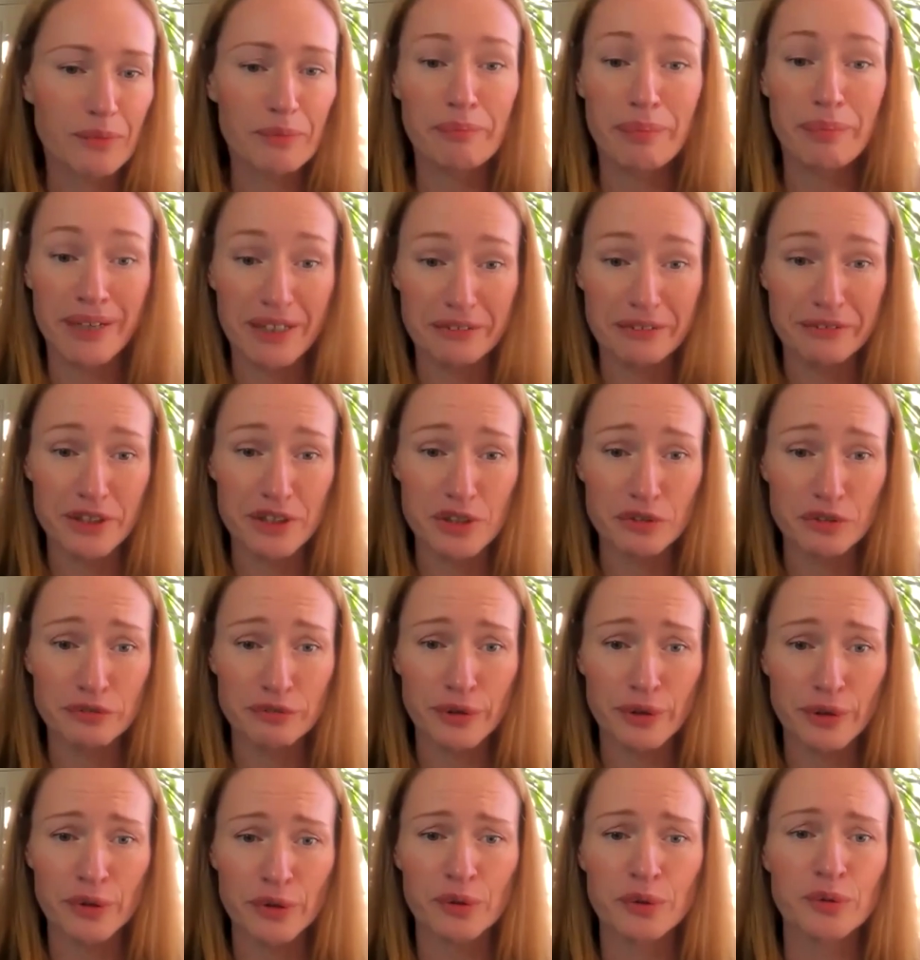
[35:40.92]
beneficial for
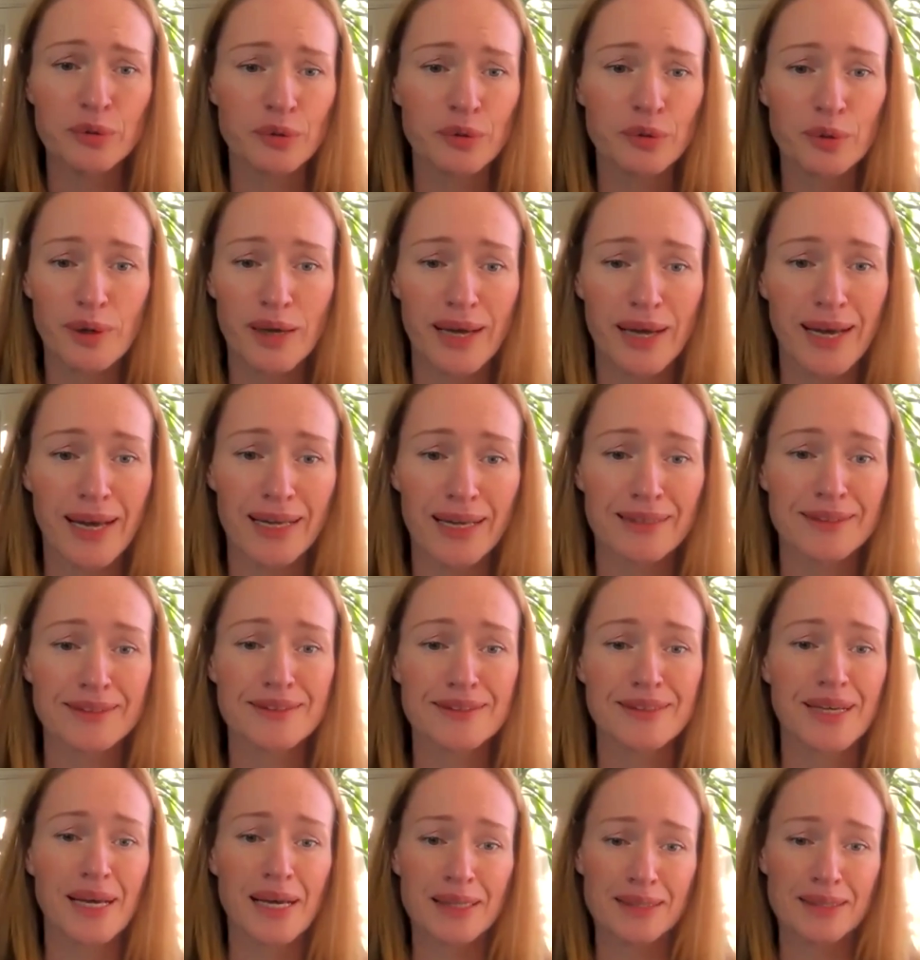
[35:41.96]
you and
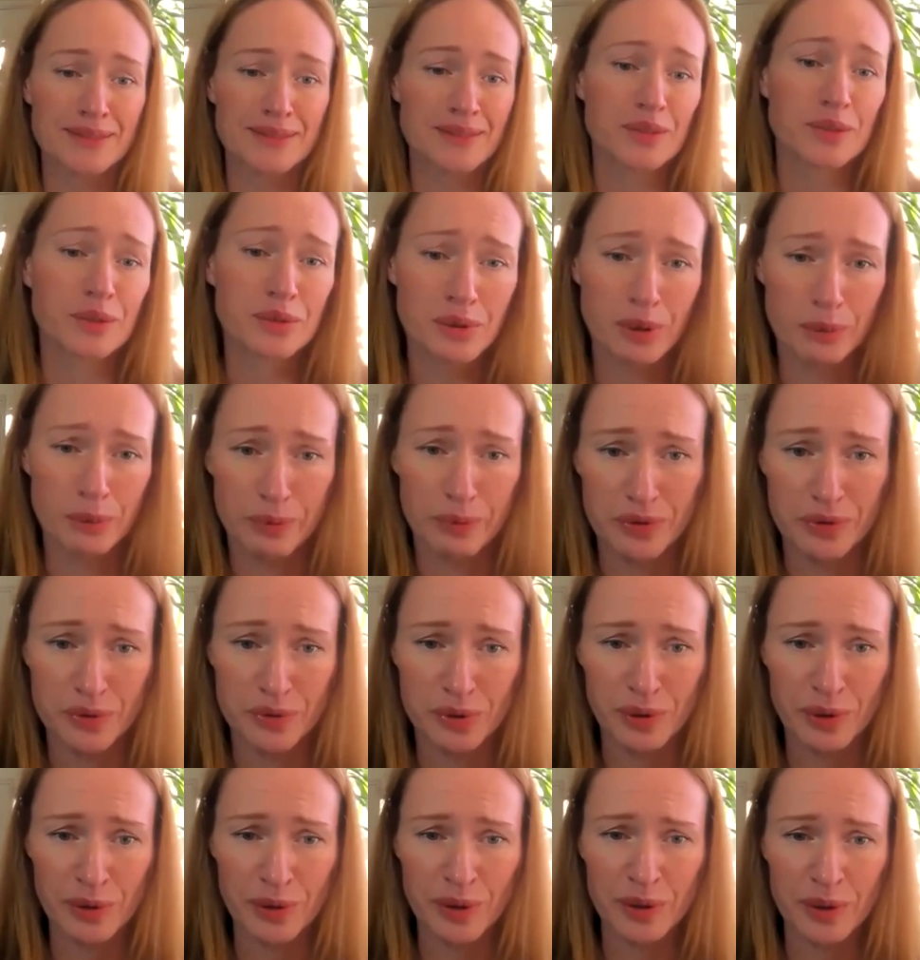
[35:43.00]
contributes to
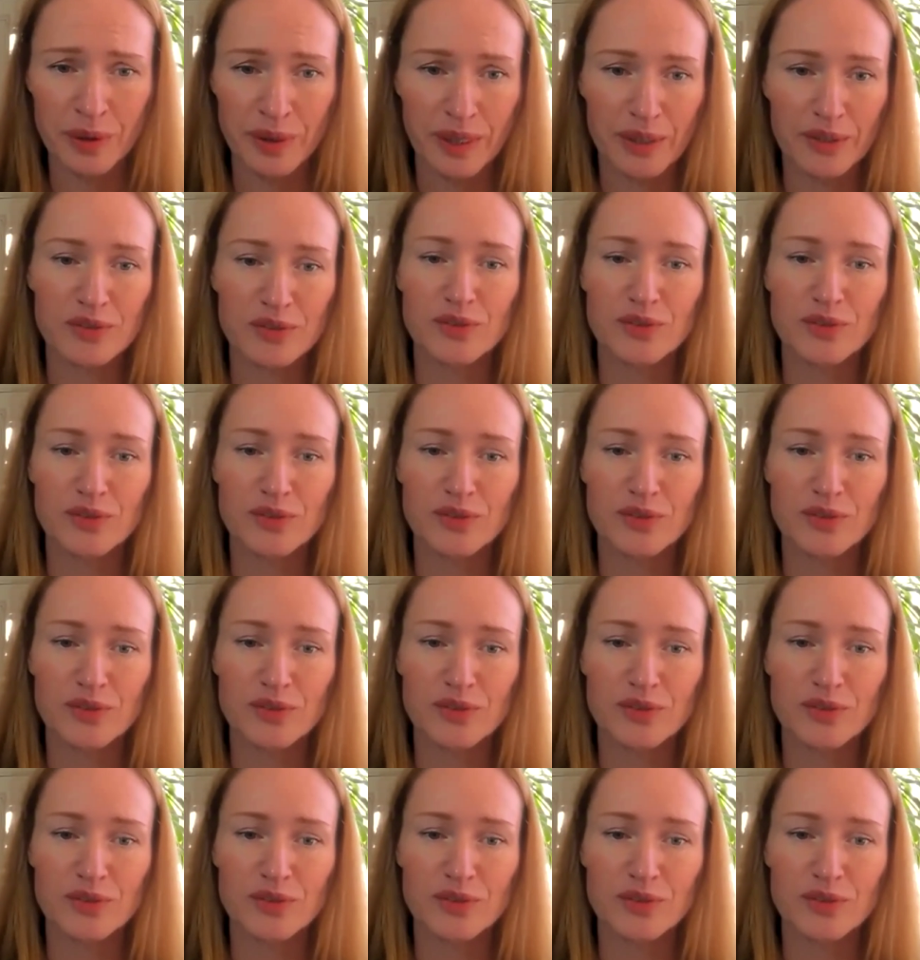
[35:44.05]
your learning.